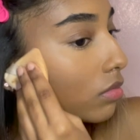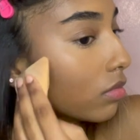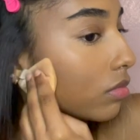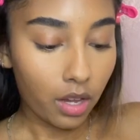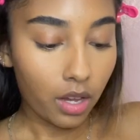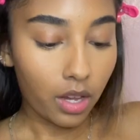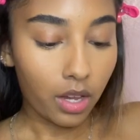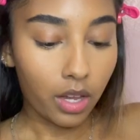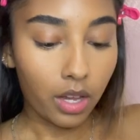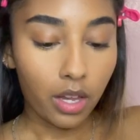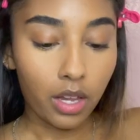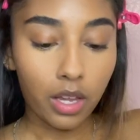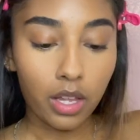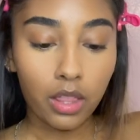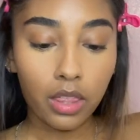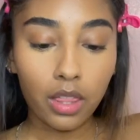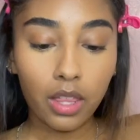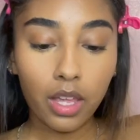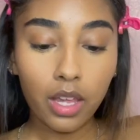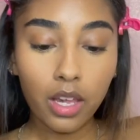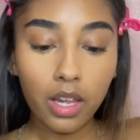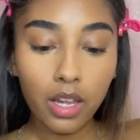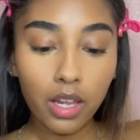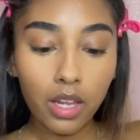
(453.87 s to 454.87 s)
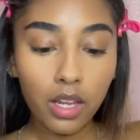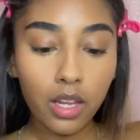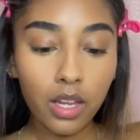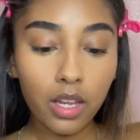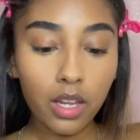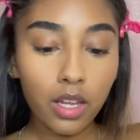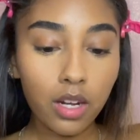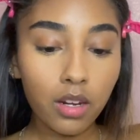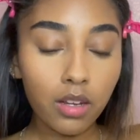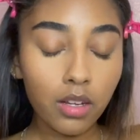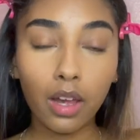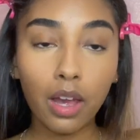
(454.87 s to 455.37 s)
And
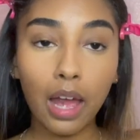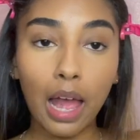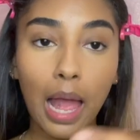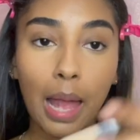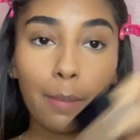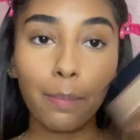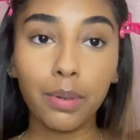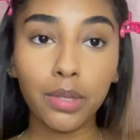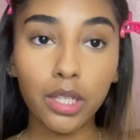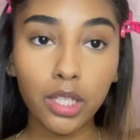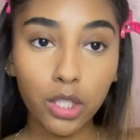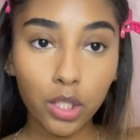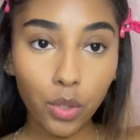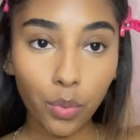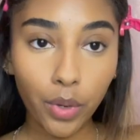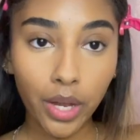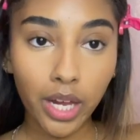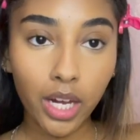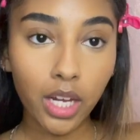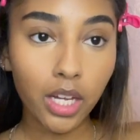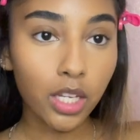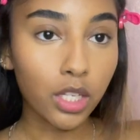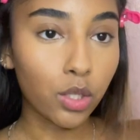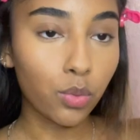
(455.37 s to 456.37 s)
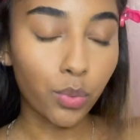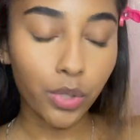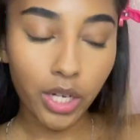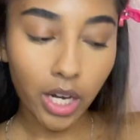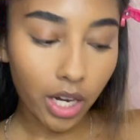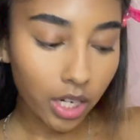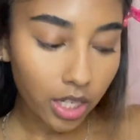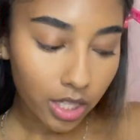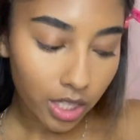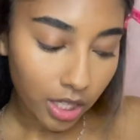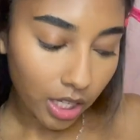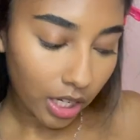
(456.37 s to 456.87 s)
then I put this away because we're not
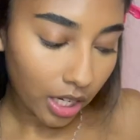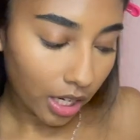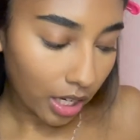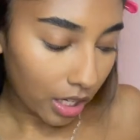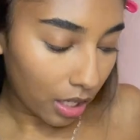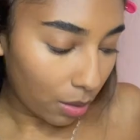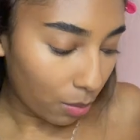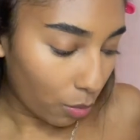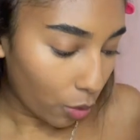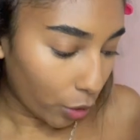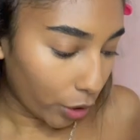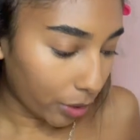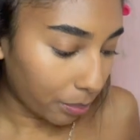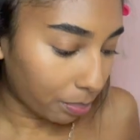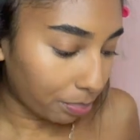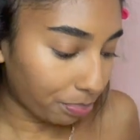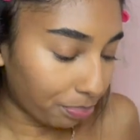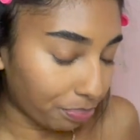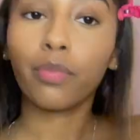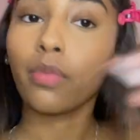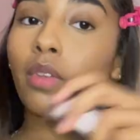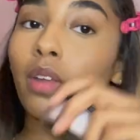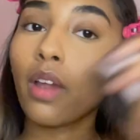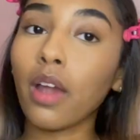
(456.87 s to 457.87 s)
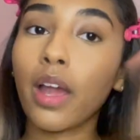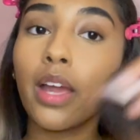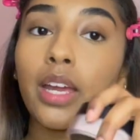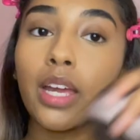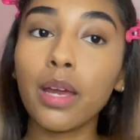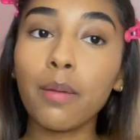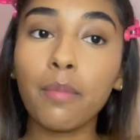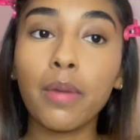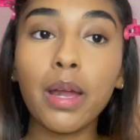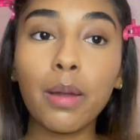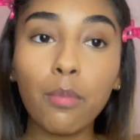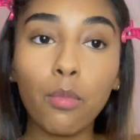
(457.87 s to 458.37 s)
gonna need it anymore. I
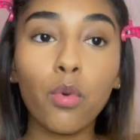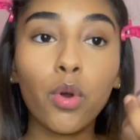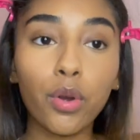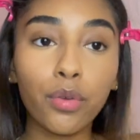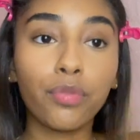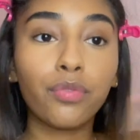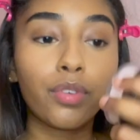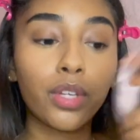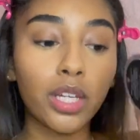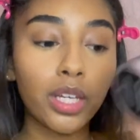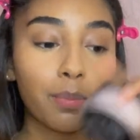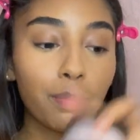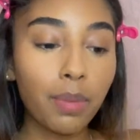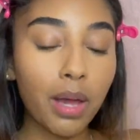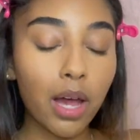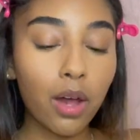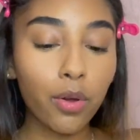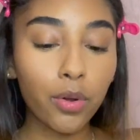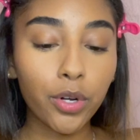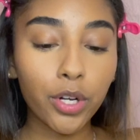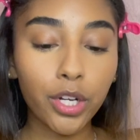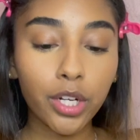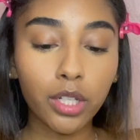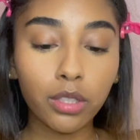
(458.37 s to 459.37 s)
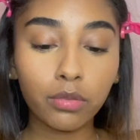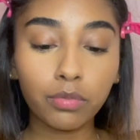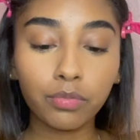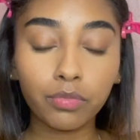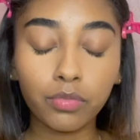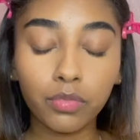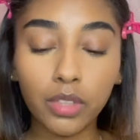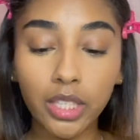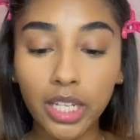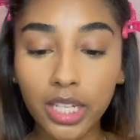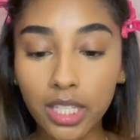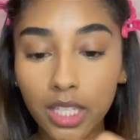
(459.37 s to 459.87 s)
get my Morphe powder.
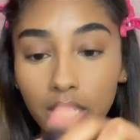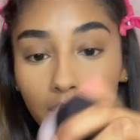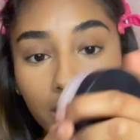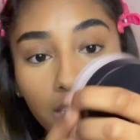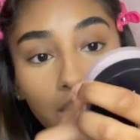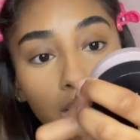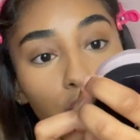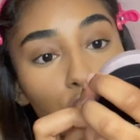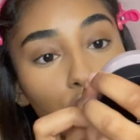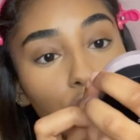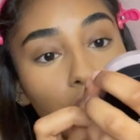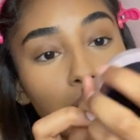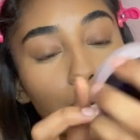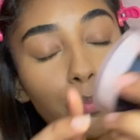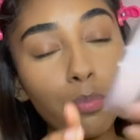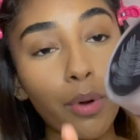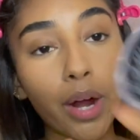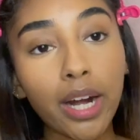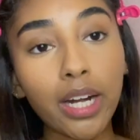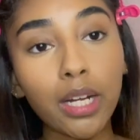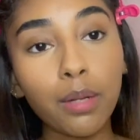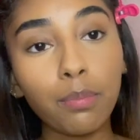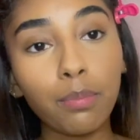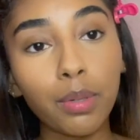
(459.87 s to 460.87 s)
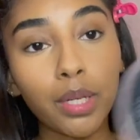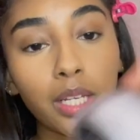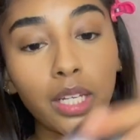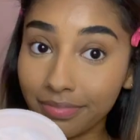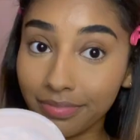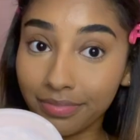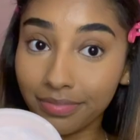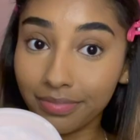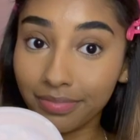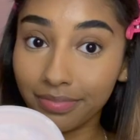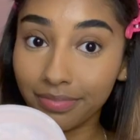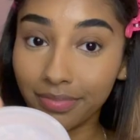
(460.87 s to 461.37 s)
This is in the shade Brightening Pink.
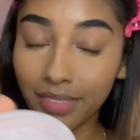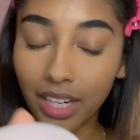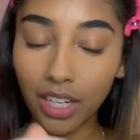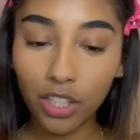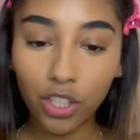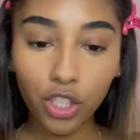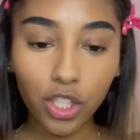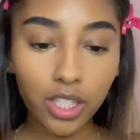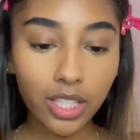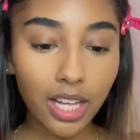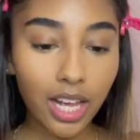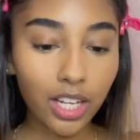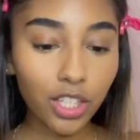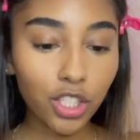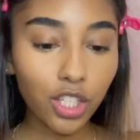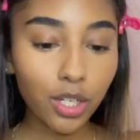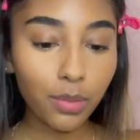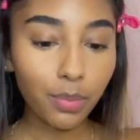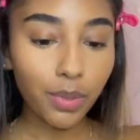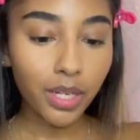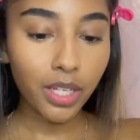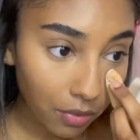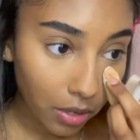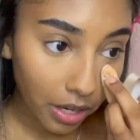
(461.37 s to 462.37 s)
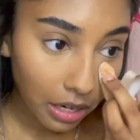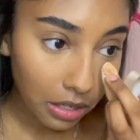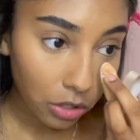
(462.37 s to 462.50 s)
She's actually pink.